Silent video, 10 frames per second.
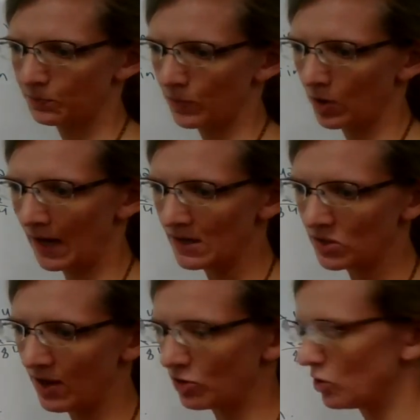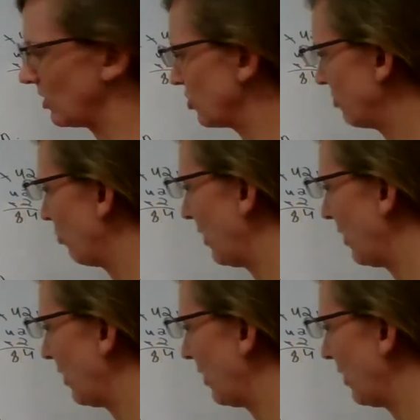Okay, so you have 204